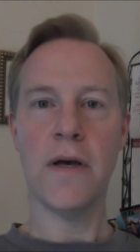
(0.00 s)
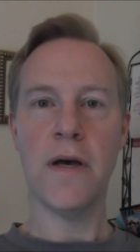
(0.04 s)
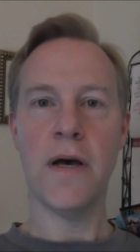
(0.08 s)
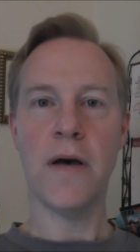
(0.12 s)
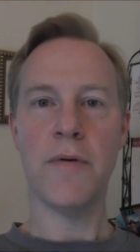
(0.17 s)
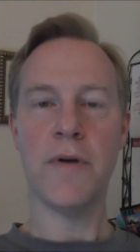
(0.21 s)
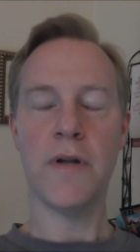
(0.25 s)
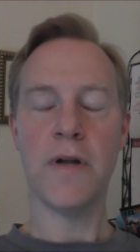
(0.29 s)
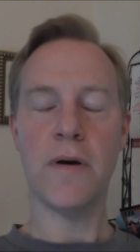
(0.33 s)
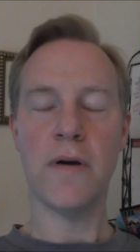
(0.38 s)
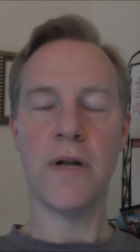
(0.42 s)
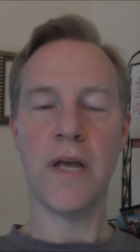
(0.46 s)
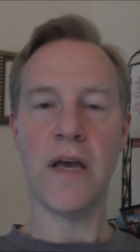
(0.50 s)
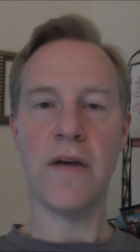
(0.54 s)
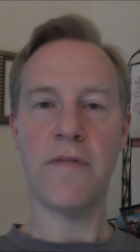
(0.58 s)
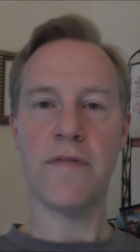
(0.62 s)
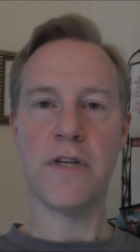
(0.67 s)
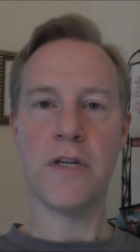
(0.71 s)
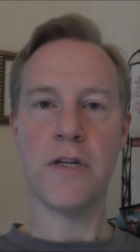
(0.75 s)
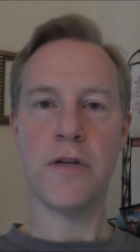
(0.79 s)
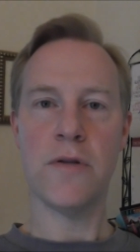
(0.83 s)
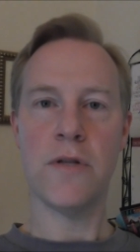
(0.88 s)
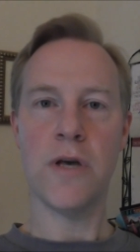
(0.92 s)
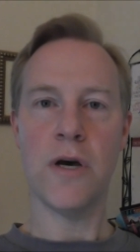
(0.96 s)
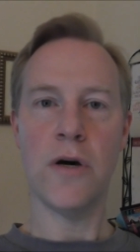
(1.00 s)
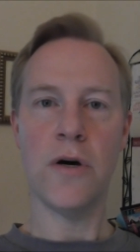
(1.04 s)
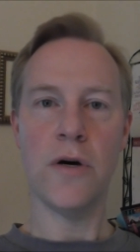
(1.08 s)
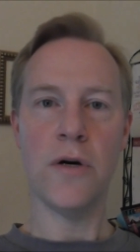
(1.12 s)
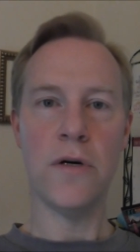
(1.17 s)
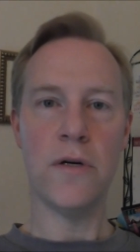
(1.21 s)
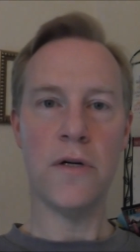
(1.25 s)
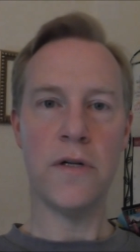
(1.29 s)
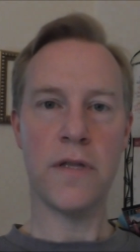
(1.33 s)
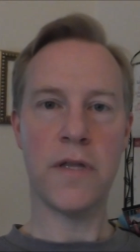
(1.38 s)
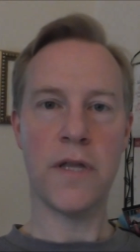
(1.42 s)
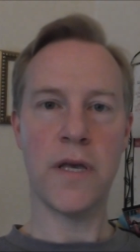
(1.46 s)
uh, we don't have to do the
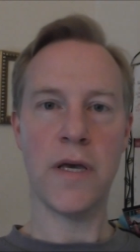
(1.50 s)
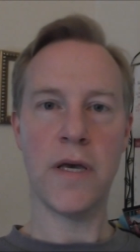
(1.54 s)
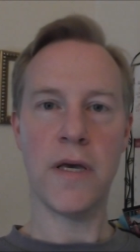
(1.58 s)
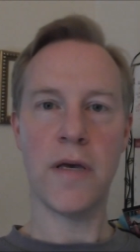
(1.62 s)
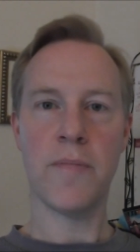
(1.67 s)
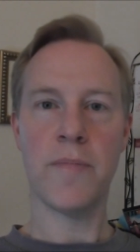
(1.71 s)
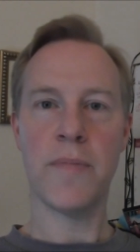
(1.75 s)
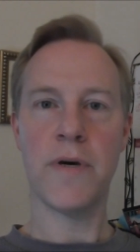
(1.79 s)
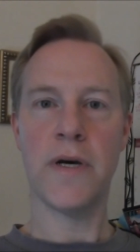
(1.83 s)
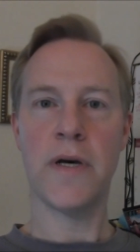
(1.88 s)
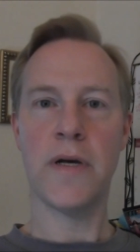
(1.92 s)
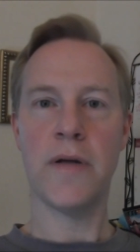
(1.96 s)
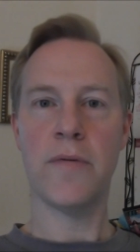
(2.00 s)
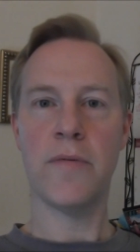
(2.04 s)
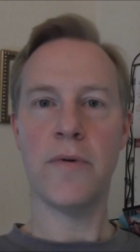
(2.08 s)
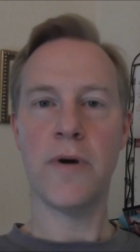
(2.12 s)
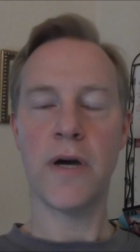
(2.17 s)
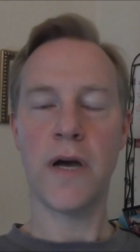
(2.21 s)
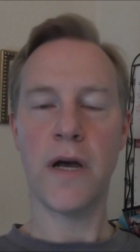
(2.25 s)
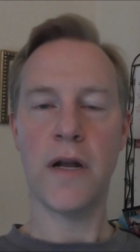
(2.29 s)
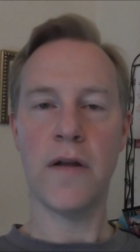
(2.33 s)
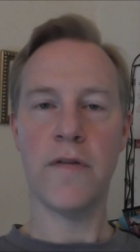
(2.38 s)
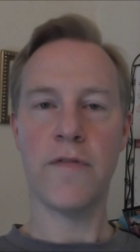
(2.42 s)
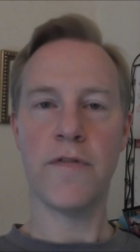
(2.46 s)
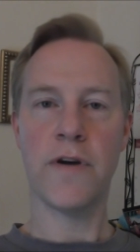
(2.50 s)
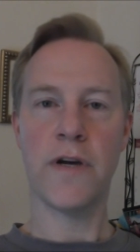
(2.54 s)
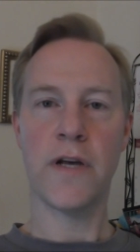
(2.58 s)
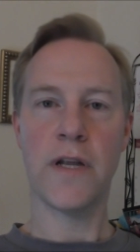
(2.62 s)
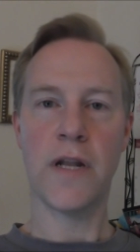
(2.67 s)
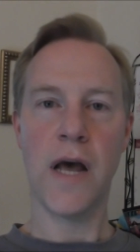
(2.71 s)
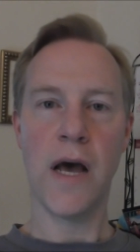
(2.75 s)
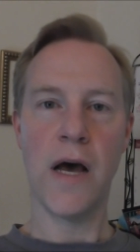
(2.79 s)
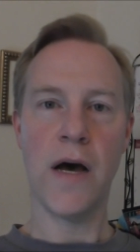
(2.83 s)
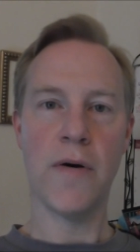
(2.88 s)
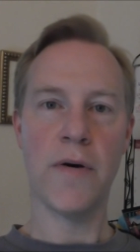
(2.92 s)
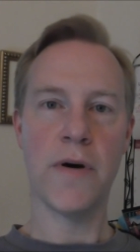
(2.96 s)
whole thing, but work on it for like
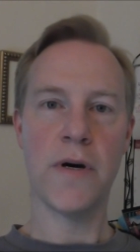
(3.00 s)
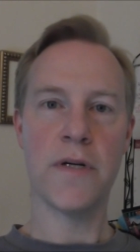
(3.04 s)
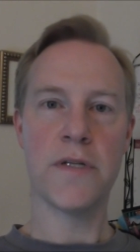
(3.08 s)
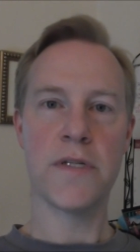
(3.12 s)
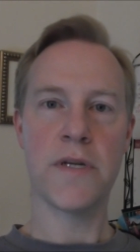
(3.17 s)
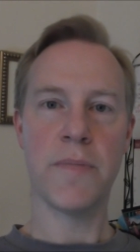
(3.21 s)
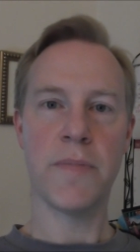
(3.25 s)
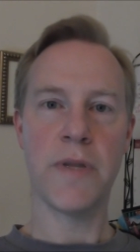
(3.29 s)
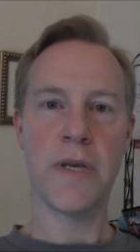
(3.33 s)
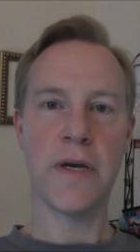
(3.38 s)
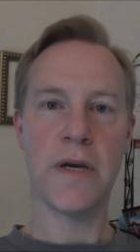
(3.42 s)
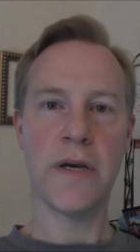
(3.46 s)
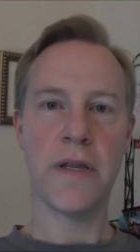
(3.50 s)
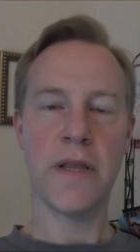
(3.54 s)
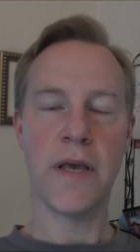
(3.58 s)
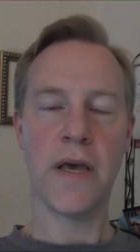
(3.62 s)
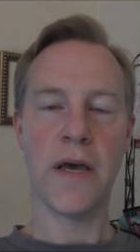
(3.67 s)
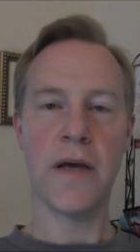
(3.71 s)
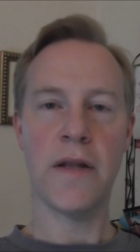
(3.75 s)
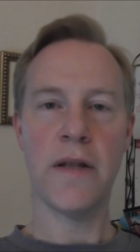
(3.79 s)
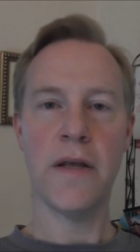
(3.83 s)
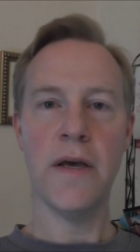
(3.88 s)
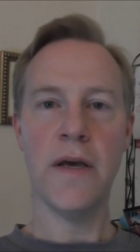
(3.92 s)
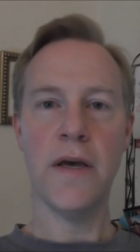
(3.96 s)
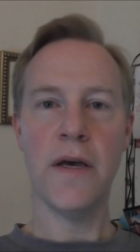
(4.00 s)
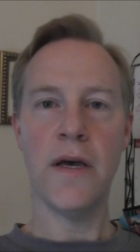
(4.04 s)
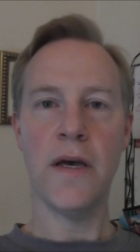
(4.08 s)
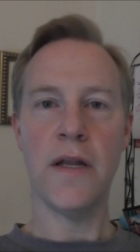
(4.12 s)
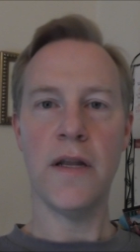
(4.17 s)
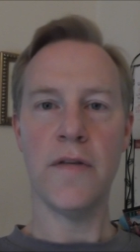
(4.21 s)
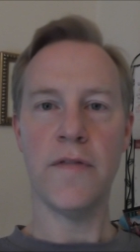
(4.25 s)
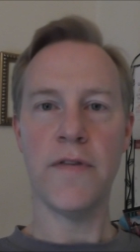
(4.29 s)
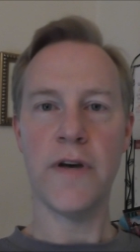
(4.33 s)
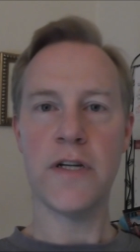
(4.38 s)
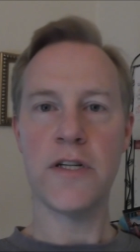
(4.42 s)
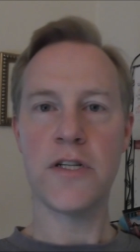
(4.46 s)
an hour or something like that,
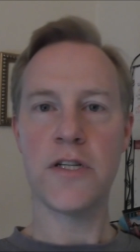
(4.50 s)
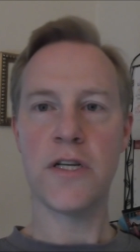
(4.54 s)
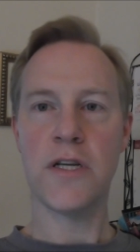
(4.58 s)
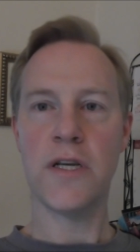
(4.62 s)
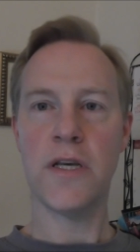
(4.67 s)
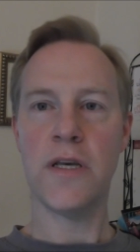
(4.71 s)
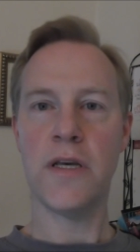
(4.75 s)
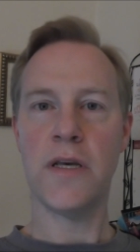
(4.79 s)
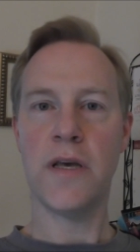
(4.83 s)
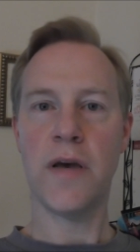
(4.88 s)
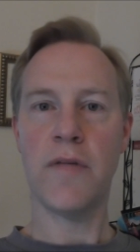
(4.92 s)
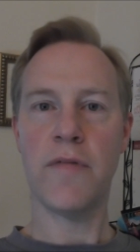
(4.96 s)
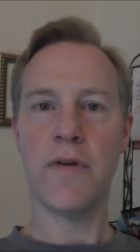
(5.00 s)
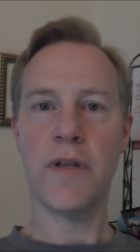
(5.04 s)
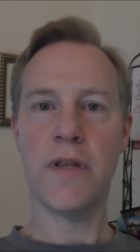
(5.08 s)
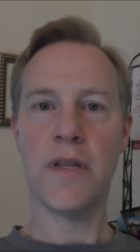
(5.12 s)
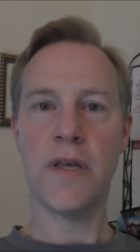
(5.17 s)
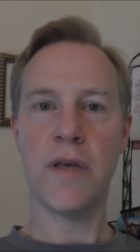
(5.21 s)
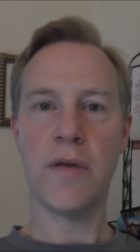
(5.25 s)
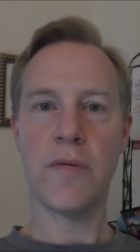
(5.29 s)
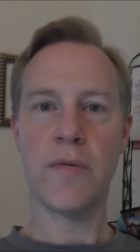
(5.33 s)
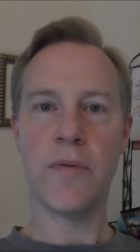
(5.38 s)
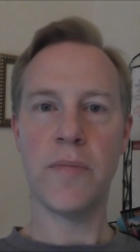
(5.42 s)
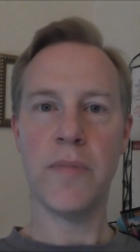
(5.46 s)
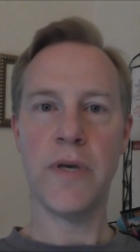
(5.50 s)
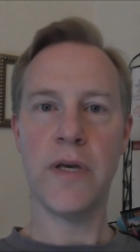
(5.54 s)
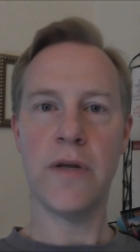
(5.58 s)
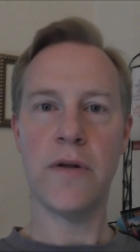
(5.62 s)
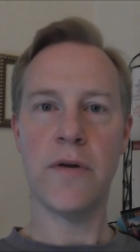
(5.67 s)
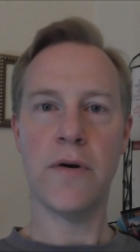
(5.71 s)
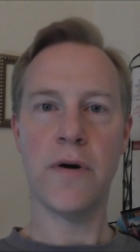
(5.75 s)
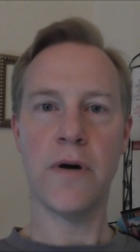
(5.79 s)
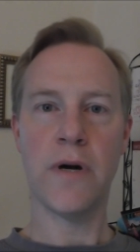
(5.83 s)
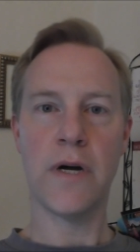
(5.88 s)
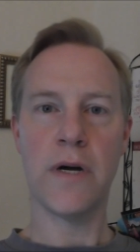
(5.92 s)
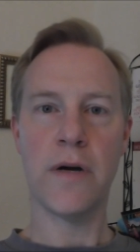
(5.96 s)
and eventually everything will be in
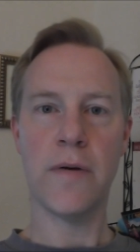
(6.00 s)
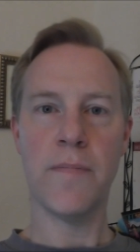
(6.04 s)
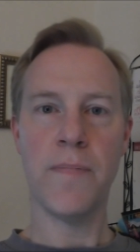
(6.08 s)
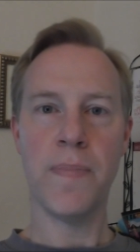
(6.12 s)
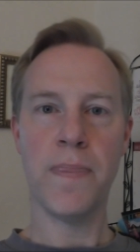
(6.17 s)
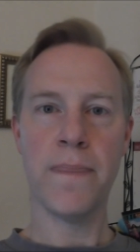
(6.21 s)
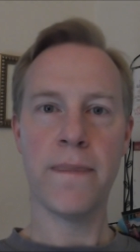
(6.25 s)
order.